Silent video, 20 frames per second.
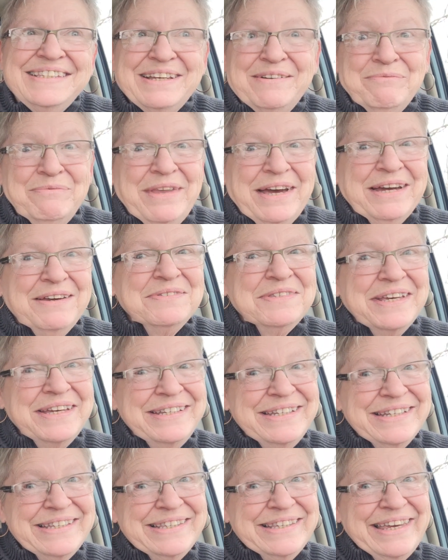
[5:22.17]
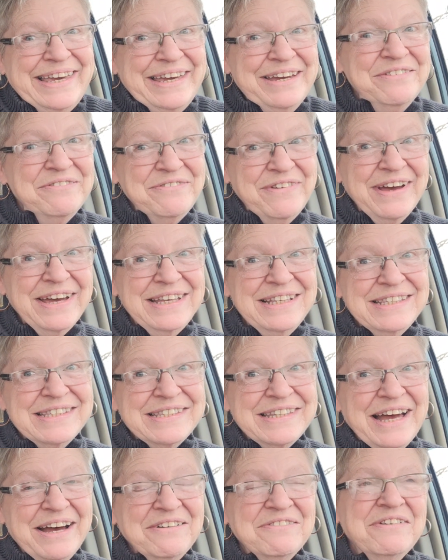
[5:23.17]
sometimes I just can't find
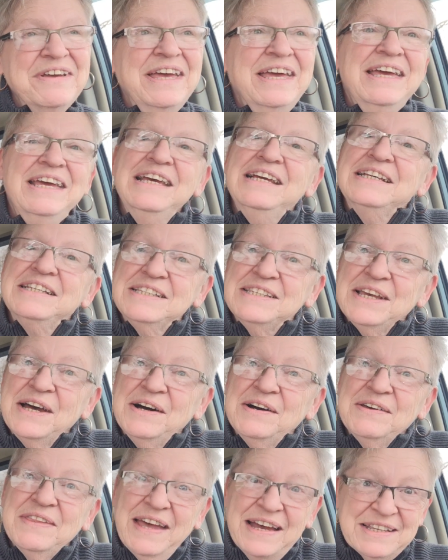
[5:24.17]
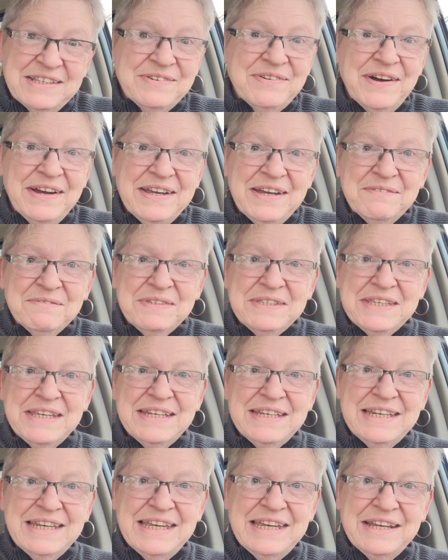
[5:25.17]
stuff. So that's why I'm
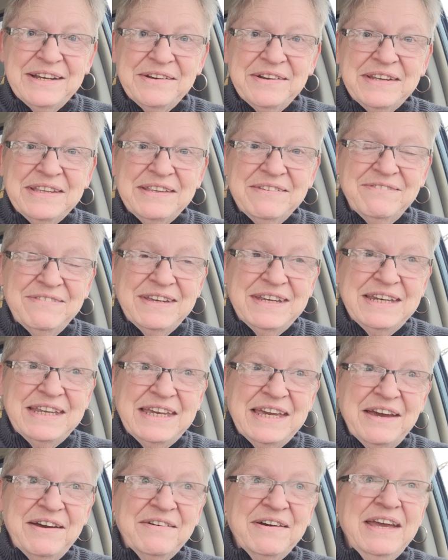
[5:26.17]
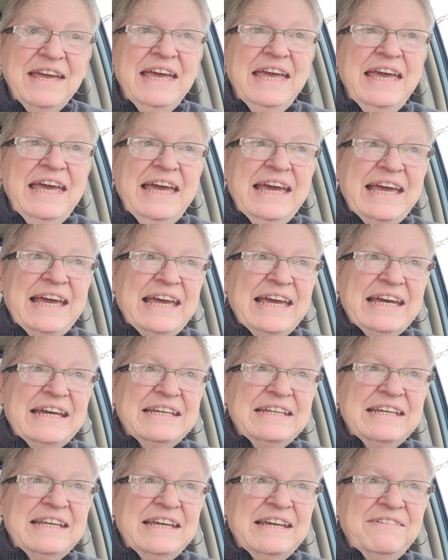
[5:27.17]
sitting here in the video.
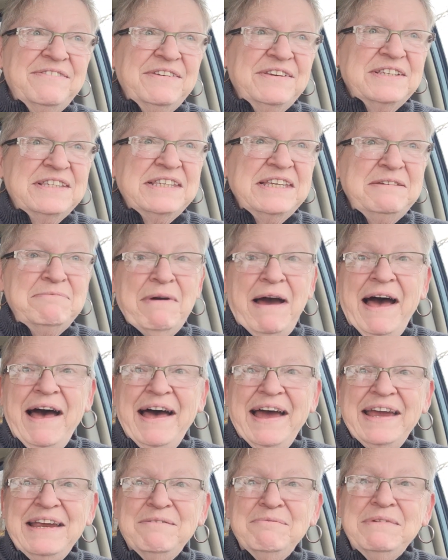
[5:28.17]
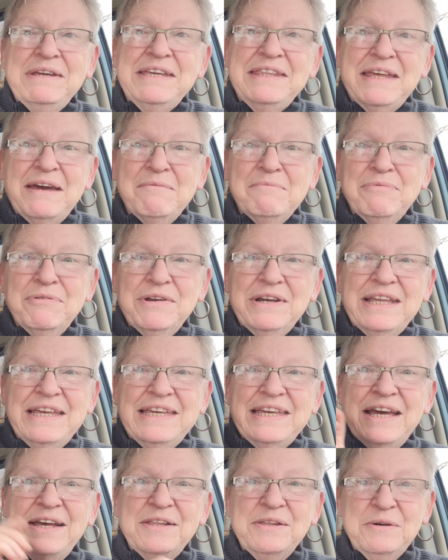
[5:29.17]
And if you see behind me that pretty
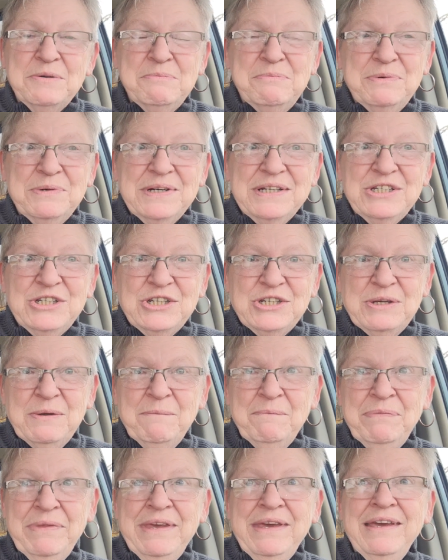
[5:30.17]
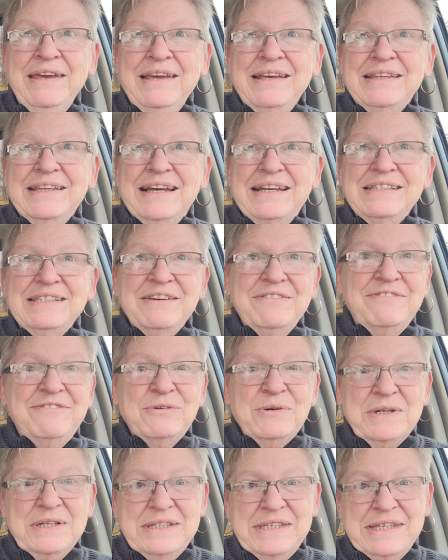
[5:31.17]
yellow bush, that's a
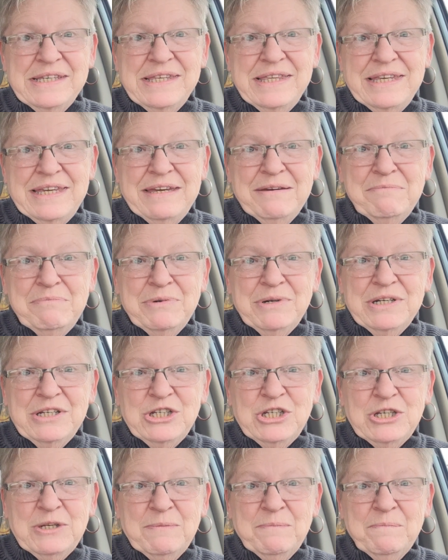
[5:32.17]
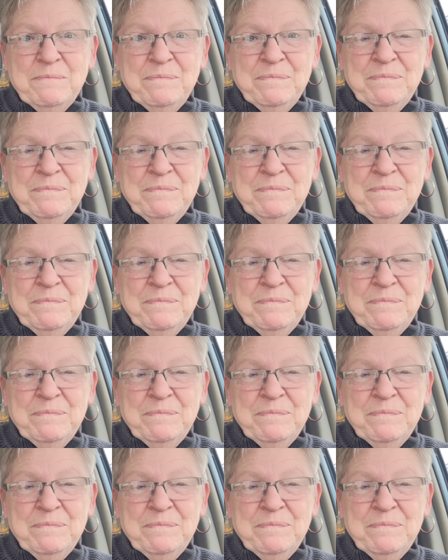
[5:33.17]
forsythia bush.